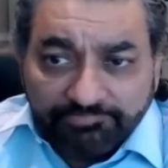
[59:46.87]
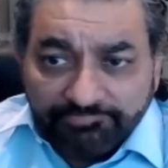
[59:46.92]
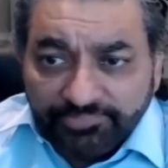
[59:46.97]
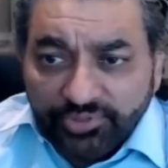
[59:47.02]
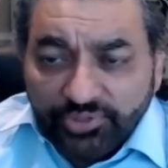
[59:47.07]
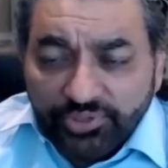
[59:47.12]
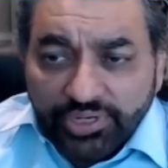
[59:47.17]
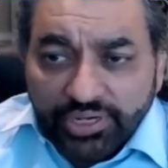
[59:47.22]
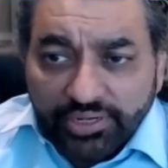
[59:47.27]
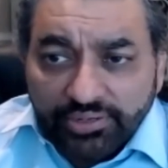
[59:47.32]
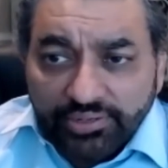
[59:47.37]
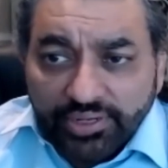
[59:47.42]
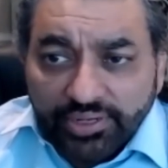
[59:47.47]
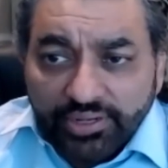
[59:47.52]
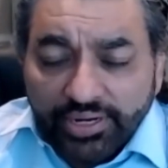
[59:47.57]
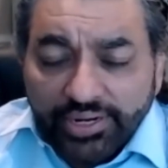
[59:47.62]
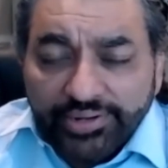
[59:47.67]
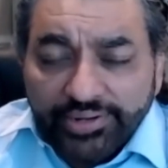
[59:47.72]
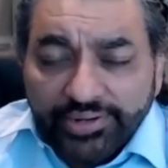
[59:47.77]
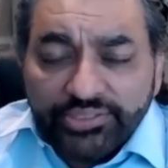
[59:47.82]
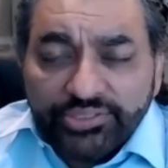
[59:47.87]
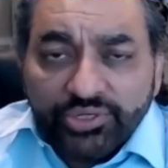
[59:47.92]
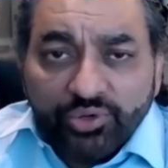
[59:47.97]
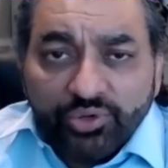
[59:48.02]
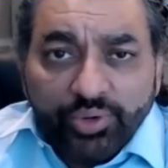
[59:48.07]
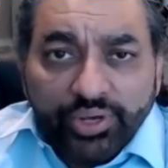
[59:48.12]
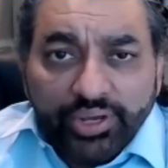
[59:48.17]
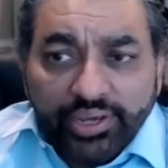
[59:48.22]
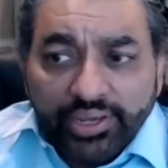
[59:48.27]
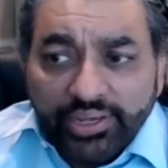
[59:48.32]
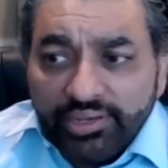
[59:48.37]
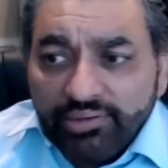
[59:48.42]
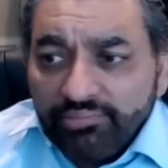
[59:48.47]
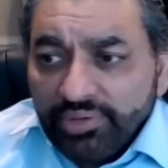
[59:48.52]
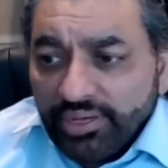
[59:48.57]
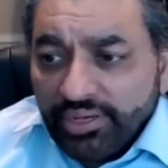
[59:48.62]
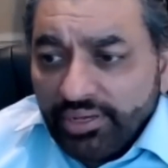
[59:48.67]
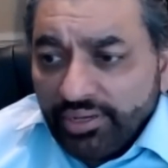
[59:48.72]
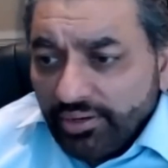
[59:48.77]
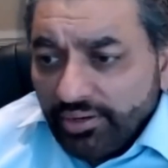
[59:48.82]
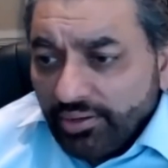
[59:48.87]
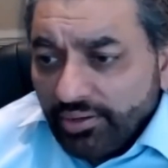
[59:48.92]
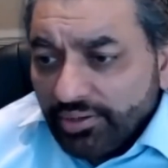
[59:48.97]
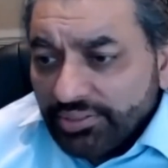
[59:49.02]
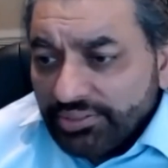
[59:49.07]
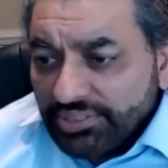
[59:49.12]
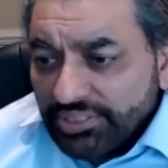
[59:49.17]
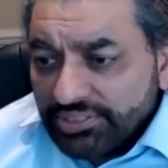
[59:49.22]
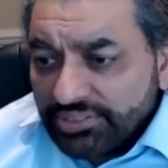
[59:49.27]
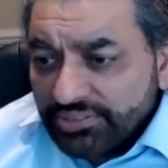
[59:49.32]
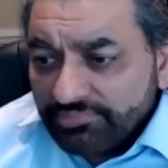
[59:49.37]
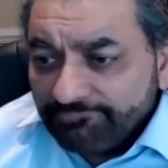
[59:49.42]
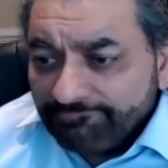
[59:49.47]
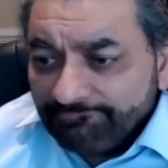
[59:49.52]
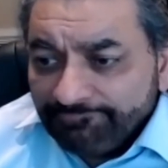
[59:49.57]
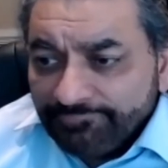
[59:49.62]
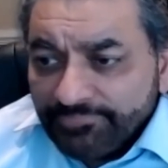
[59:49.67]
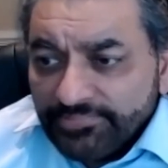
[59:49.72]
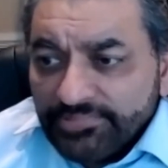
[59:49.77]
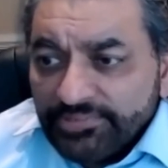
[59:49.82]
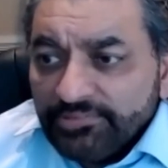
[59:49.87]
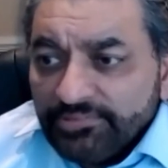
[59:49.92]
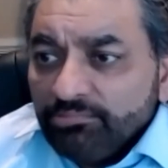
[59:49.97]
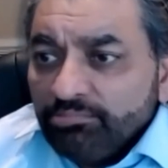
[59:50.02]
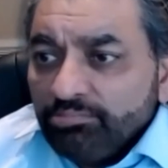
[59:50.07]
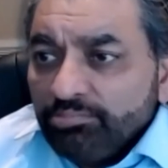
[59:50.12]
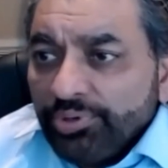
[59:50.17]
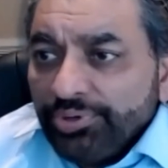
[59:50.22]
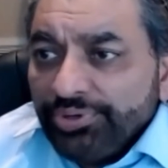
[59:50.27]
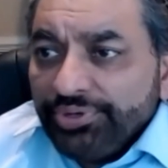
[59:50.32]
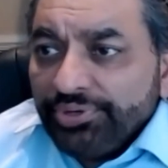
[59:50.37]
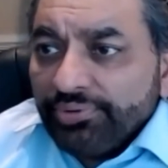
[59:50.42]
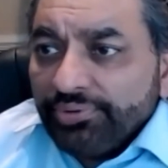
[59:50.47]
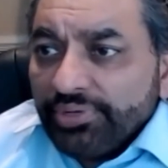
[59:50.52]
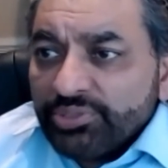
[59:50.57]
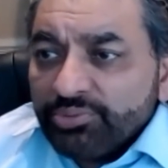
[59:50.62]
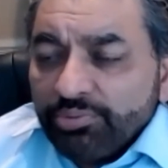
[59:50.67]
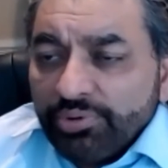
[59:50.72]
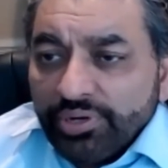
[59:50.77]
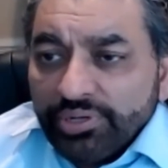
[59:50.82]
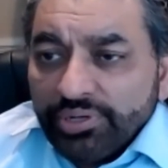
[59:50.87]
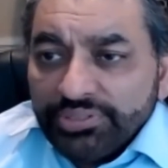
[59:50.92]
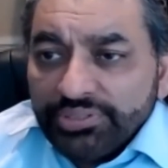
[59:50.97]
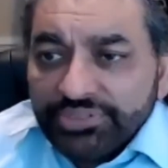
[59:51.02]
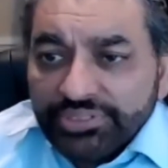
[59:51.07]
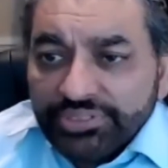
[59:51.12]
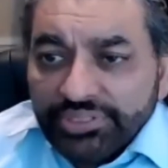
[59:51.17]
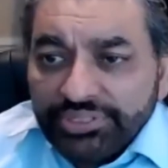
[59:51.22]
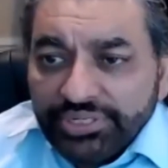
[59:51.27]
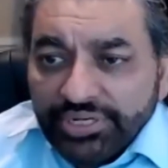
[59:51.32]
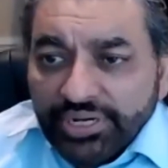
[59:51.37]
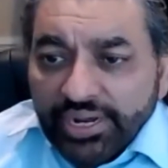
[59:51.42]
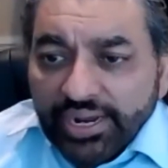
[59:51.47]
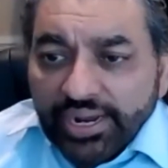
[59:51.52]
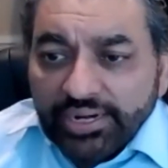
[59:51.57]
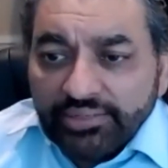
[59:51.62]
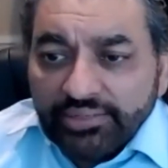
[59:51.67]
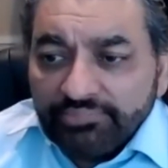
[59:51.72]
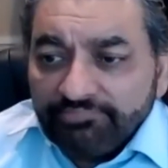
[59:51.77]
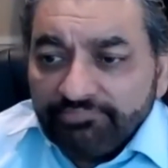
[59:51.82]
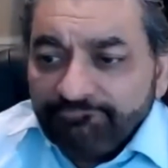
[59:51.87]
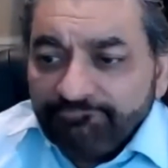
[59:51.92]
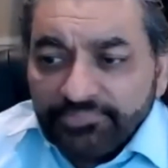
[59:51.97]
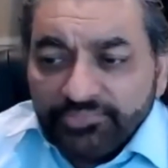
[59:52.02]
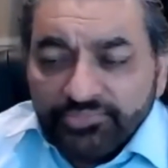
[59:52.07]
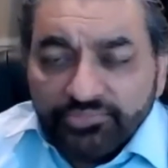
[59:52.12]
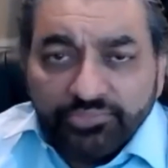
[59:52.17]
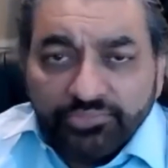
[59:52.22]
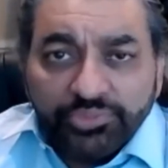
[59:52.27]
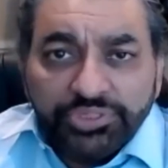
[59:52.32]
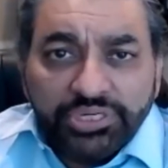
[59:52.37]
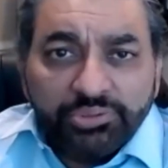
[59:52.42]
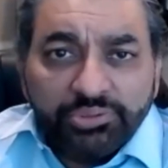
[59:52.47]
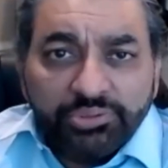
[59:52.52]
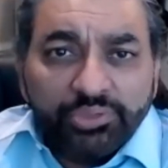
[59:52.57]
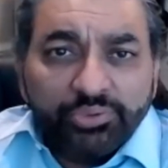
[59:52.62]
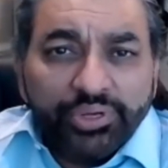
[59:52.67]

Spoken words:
You can let us know via email or just put your response in the chat, whichever way